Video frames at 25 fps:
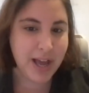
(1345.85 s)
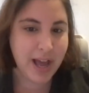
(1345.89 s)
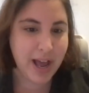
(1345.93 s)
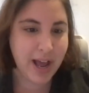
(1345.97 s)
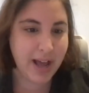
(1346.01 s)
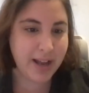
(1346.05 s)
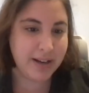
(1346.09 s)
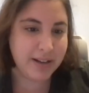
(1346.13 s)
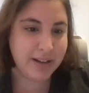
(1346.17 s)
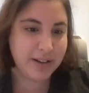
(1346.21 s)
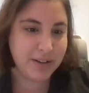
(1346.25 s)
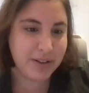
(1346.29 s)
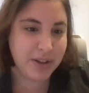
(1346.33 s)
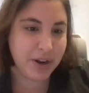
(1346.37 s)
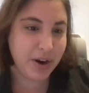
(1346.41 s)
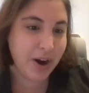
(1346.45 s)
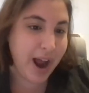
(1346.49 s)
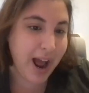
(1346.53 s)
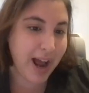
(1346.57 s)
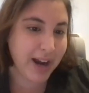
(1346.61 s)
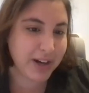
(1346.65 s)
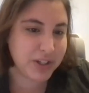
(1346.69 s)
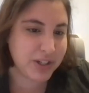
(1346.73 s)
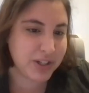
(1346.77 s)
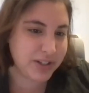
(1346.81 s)
And their
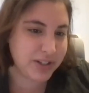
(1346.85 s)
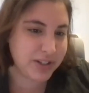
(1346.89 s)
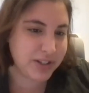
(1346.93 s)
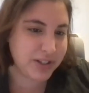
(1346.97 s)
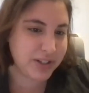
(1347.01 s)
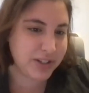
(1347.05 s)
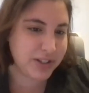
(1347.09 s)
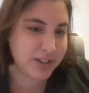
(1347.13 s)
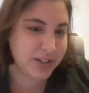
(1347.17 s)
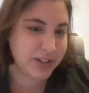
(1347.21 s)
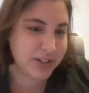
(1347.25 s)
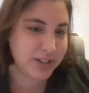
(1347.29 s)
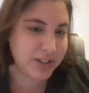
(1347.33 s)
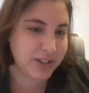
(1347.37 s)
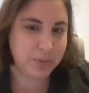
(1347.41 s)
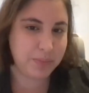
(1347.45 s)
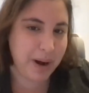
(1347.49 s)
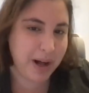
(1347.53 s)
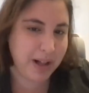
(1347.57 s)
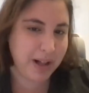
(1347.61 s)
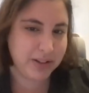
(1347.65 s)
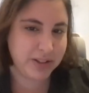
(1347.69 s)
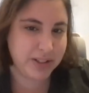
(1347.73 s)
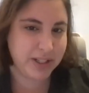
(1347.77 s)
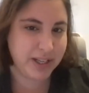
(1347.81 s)
actions in international
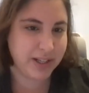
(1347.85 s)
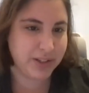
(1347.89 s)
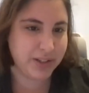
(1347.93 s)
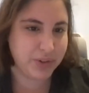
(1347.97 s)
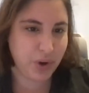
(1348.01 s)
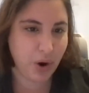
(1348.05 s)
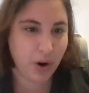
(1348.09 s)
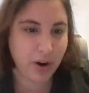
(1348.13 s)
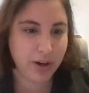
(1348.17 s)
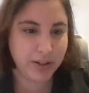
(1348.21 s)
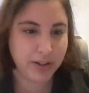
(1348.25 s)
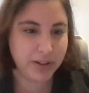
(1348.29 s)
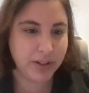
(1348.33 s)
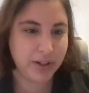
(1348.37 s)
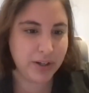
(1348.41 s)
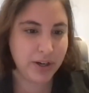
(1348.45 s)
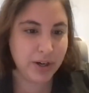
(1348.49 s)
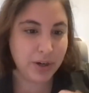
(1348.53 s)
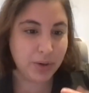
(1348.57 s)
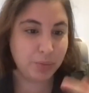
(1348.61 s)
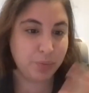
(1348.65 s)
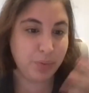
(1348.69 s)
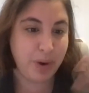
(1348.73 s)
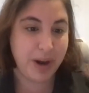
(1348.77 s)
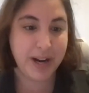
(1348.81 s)
politics aren't
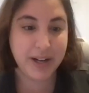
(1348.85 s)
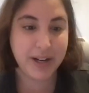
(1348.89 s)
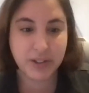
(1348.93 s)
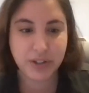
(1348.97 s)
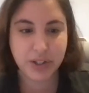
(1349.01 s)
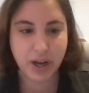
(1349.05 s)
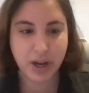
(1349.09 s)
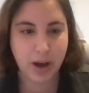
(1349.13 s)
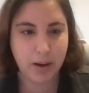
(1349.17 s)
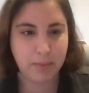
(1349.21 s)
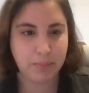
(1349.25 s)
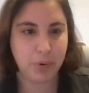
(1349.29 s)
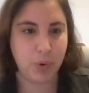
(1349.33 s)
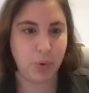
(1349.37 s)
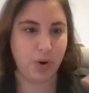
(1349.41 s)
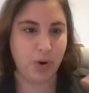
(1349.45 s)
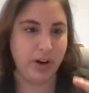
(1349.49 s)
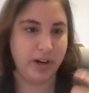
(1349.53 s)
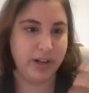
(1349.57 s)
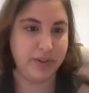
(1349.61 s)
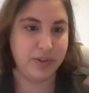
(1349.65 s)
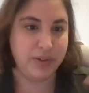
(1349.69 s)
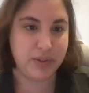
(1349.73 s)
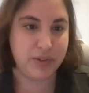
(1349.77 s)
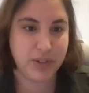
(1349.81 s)
random
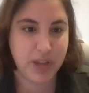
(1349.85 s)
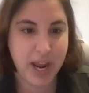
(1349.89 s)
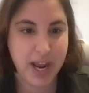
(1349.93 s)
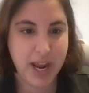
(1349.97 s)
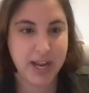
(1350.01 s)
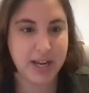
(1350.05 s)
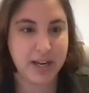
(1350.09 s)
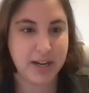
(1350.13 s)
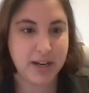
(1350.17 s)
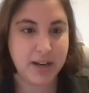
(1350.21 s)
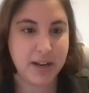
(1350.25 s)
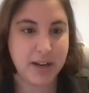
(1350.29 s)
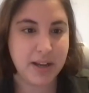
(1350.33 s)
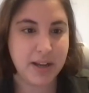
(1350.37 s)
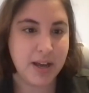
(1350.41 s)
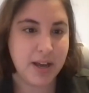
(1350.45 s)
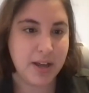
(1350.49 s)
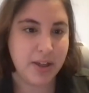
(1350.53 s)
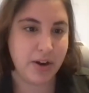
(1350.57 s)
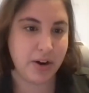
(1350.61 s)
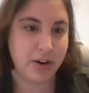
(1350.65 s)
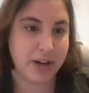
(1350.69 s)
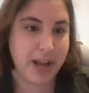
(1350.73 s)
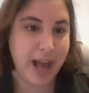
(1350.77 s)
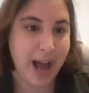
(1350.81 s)
or insane.
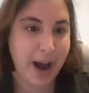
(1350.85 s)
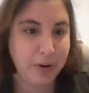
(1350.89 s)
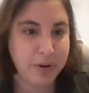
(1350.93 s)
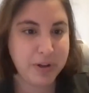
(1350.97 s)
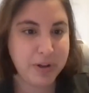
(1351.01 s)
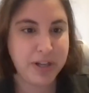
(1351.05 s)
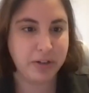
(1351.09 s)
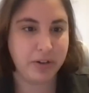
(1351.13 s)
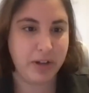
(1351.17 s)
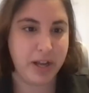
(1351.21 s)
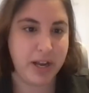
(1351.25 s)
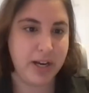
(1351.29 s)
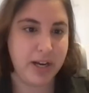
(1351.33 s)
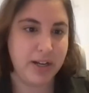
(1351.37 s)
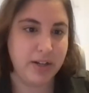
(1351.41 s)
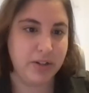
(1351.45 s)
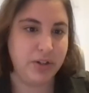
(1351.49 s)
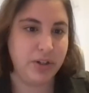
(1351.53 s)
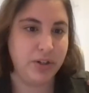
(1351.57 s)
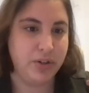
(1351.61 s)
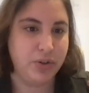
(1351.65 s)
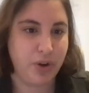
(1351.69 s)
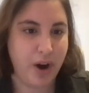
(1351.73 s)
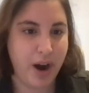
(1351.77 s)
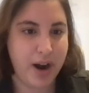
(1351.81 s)
They're calculated
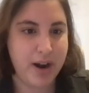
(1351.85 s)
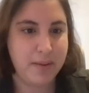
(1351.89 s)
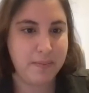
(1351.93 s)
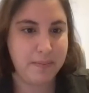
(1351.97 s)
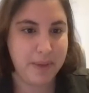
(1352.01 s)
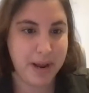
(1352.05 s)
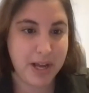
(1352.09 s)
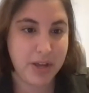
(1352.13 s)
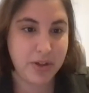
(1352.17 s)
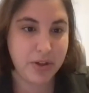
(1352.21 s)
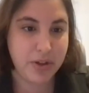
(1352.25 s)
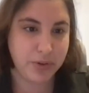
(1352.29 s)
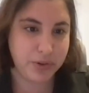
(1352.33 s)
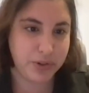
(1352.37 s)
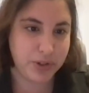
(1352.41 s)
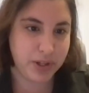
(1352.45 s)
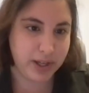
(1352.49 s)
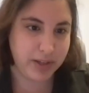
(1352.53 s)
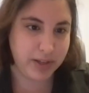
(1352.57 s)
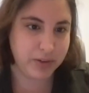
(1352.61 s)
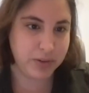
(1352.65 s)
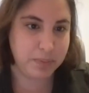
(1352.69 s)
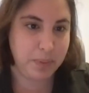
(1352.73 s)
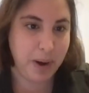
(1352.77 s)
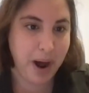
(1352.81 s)
to try to make those
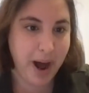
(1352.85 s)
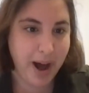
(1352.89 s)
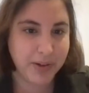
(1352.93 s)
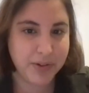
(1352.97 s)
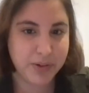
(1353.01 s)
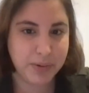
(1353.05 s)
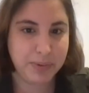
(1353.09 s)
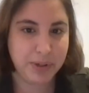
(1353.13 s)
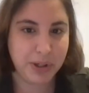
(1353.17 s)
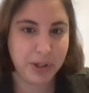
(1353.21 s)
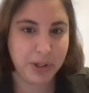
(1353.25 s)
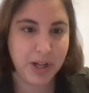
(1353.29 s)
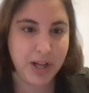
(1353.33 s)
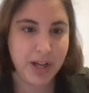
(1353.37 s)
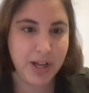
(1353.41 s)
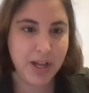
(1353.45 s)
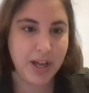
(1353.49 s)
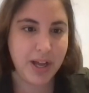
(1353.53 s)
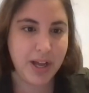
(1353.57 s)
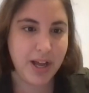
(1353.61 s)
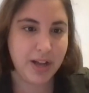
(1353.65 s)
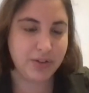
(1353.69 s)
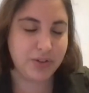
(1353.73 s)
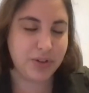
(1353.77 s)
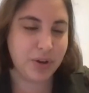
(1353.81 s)
things possible.
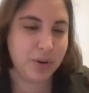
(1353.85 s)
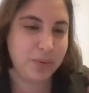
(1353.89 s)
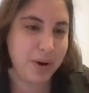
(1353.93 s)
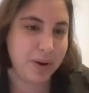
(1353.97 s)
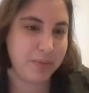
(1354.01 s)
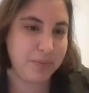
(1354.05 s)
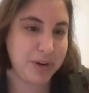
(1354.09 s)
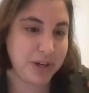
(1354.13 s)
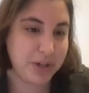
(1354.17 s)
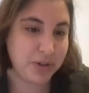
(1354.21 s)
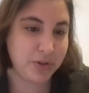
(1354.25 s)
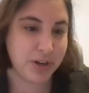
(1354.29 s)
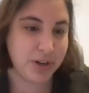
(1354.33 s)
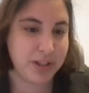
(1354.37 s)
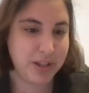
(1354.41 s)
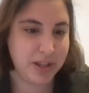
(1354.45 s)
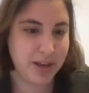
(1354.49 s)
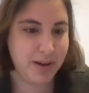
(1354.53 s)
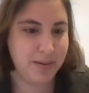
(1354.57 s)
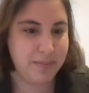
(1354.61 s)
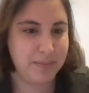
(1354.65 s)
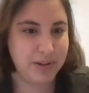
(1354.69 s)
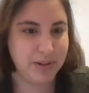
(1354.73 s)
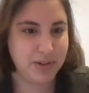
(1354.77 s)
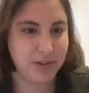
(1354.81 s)
And so when we treat
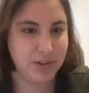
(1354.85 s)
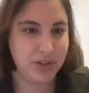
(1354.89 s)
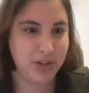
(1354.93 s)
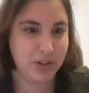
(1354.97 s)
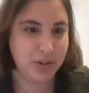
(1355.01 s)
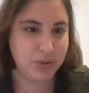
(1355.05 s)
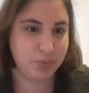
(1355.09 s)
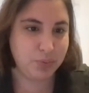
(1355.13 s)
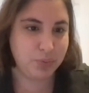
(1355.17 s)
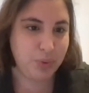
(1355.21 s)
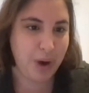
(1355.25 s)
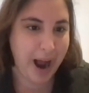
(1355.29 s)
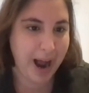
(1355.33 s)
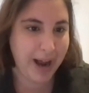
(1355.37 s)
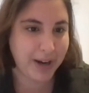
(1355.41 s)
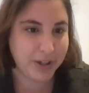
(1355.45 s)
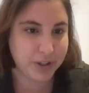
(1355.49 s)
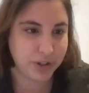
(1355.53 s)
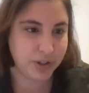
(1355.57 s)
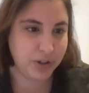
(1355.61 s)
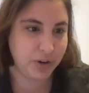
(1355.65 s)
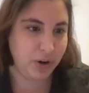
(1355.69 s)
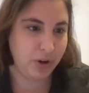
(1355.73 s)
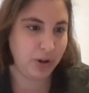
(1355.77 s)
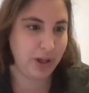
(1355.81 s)
them as these
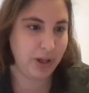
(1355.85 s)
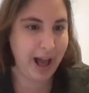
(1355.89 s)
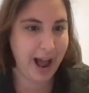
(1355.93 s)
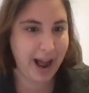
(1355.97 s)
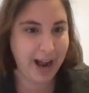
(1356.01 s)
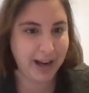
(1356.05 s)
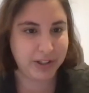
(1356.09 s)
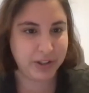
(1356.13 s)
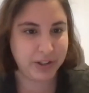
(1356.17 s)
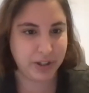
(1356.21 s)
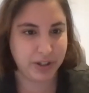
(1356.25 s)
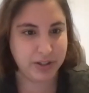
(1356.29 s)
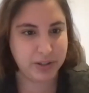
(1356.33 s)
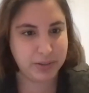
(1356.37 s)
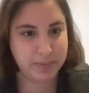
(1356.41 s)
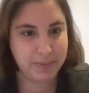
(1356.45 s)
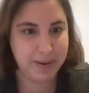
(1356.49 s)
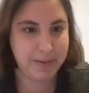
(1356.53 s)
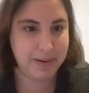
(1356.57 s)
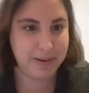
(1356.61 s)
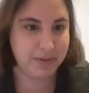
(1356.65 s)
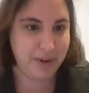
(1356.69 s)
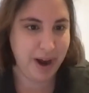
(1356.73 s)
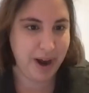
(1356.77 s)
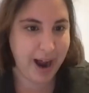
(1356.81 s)
rational actors,
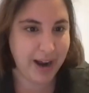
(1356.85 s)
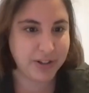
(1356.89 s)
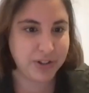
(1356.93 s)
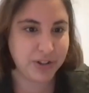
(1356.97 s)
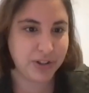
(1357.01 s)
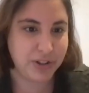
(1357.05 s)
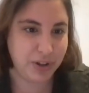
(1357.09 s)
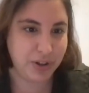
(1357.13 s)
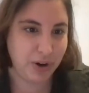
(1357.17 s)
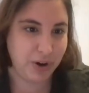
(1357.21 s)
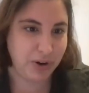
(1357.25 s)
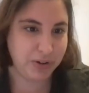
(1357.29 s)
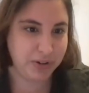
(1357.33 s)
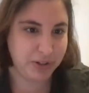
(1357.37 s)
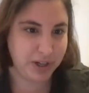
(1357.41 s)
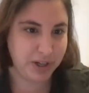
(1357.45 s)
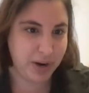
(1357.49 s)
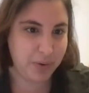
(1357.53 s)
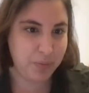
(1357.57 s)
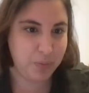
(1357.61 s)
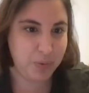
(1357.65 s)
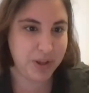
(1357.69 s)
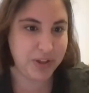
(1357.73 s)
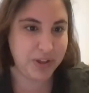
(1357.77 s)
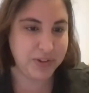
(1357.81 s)
maybe rational, you
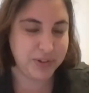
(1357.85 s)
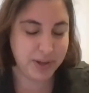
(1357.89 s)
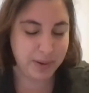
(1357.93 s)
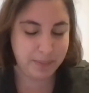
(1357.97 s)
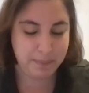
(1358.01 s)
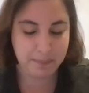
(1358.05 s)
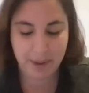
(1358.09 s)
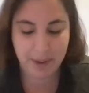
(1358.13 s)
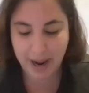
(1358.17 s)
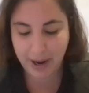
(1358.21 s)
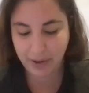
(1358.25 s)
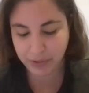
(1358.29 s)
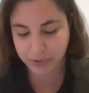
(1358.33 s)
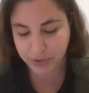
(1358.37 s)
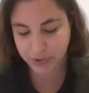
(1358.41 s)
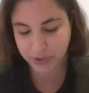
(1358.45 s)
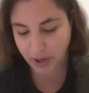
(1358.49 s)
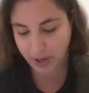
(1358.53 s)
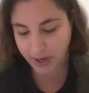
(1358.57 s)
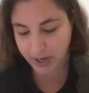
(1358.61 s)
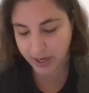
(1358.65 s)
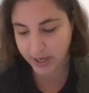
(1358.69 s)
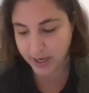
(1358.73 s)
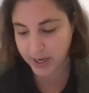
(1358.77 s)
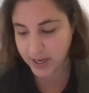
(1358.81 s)
know, with some bounds
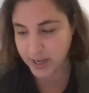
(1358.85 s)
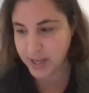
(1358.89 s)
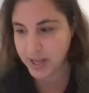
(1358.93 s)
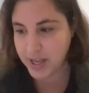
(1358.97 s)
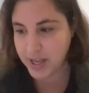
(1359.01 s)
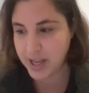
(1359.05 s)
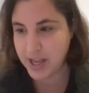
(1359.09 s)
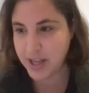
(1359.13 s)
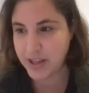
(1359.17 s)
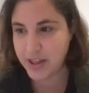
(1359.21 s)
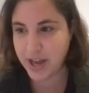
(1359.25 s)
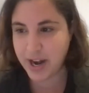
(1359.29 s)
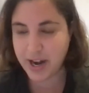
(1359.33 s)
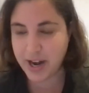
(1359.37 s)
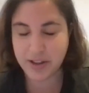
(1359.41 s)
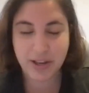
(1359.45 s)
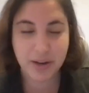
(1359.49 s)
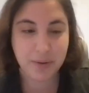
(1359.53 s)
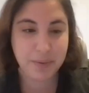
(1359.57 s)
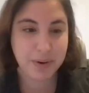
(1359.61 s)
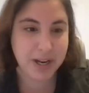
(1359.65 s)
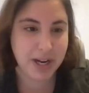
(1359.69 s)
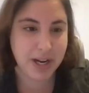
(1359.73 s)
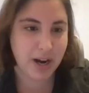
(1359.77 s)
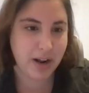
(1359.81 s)
on it, then I
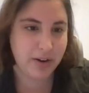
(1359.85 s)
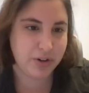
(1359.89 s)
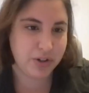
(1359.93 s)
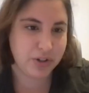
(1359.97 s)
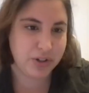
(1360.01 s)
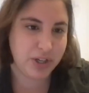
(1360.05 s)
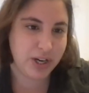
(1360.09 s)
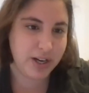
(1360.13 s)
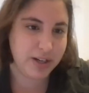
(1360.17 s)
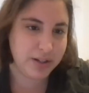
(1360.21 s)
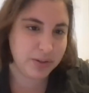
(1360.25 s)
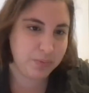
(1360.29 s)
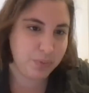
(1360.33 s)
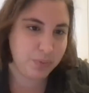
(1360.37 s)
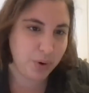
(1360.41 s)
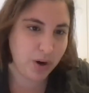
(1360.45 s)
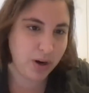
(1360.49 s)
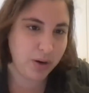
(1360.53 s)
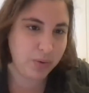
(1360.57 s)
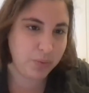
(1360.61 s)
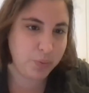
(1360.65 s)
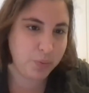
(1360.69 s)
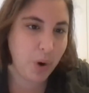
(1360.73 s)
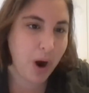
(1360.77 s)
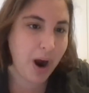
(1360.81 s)
think we can understand
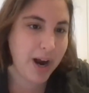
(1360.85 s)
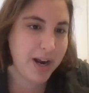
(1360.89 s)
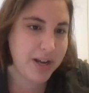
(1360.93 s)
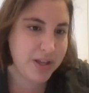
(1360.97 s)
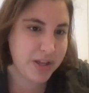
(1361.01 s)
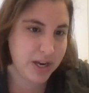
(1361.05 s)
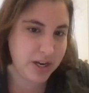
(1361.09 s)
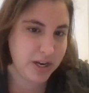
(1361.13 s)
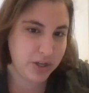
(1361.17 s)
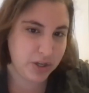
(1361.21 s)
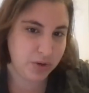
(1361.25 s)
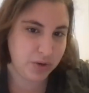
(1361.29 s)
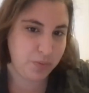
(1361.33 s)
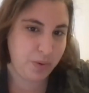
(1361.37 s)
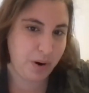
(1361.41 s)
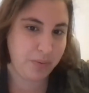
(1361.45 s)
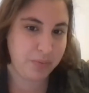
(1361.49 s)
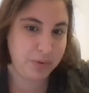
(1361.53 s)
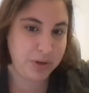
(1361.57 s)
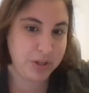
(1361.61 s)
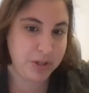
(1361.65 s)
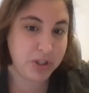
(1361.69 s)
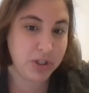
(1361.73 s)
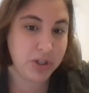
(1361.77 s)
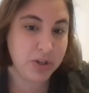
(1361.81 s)
more why they do
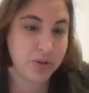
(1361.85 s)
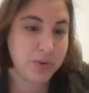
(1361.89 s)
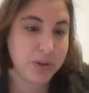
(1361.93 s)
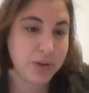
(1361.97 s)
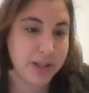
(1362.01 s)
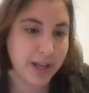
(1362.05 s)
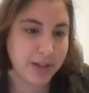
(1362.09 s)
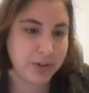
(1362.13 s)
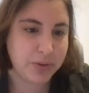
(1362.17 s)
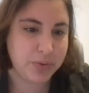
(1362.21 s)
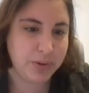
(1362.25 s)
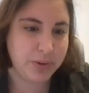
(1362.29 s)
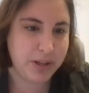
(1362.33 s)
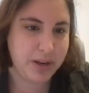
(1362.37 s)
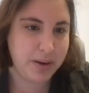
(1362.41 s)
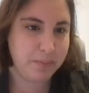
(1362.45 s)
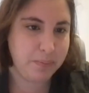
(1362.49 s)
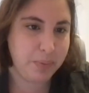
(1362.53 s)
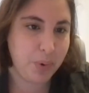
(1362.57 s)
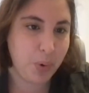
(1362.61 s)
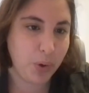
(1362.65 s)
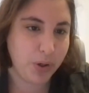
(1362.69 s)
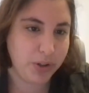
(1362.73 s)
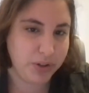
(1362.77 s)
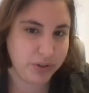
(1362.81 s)
what we do. And that's really
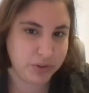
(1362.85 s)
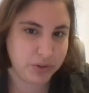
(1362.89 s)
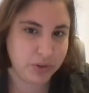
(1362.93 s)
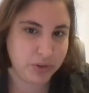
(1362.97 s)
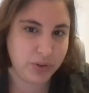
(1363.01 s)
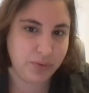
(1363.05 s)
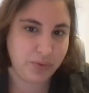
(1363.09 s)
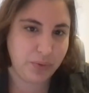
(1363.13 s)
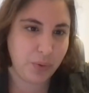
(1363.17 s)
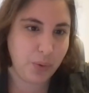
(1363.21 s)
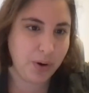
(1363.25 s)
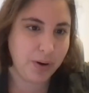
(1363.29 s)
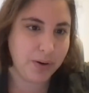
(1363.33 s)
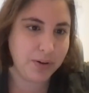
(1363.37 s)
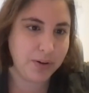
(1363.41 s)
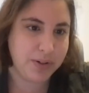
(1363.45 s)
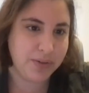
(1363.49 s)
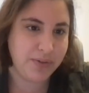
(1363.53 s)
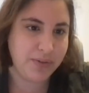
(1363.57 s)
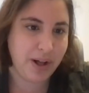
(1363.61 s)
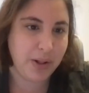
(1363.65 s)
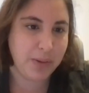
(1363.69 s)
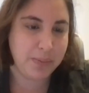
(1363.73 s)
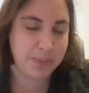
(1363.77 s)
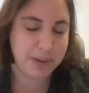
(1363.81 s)
important for
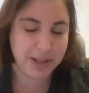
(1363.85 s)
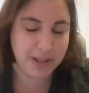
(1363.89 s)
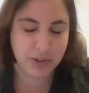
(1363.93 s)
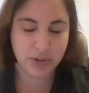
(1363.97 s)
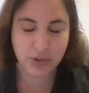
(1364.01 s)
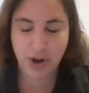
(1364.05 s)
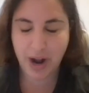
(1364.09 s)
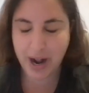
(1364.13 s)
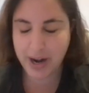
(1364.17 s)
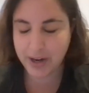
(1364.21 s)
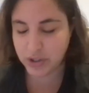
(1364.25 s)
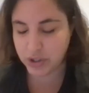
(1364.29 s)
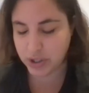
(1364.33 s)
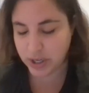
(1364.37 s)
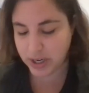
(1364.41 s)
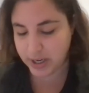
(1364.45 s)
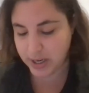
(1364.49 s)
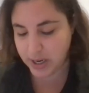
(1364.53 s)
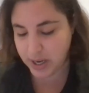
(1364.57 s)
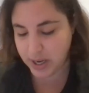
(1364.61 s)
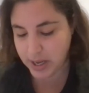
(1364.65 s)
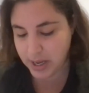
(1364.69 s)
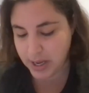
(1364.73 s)
developing strategy.